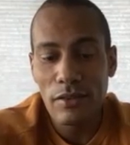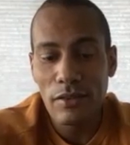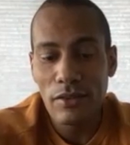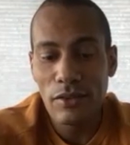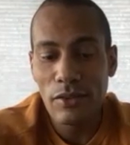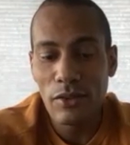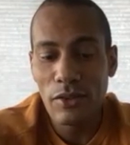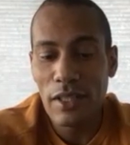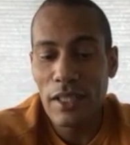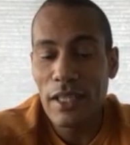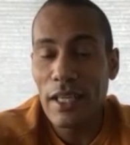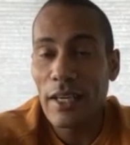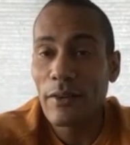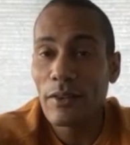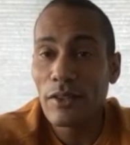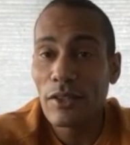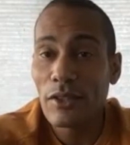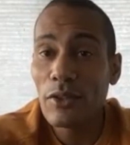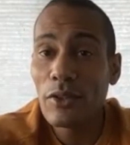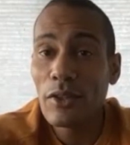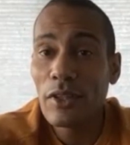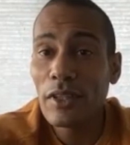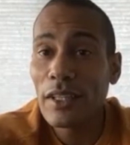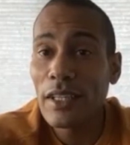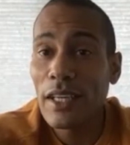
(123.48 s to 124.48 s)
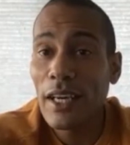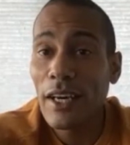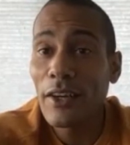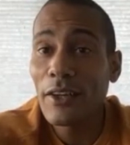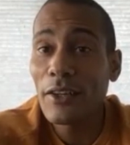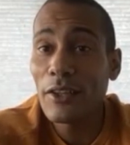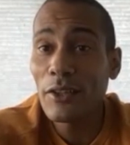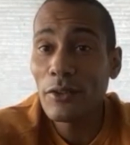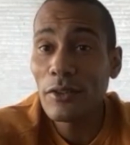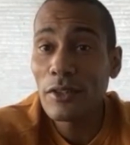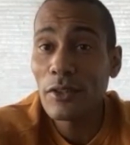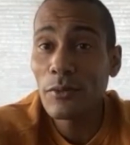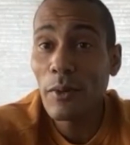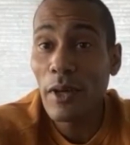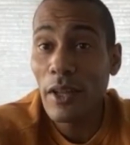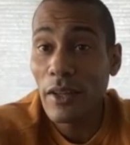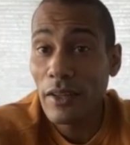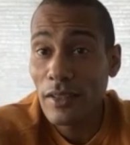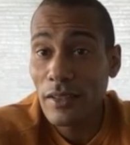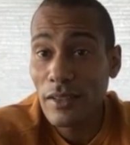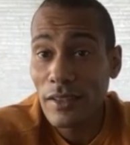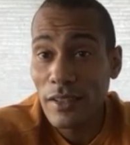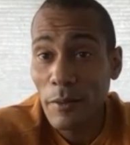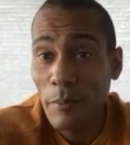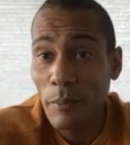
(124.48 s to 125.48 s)
So then I was Googling how to use Wealth
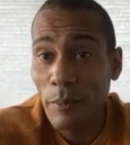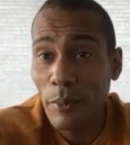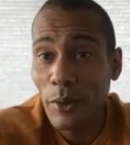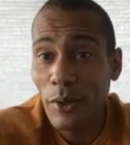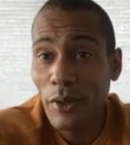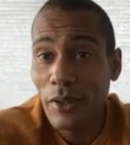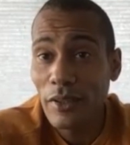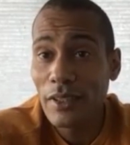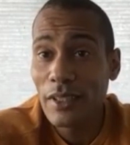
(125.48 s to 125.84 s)
Simple.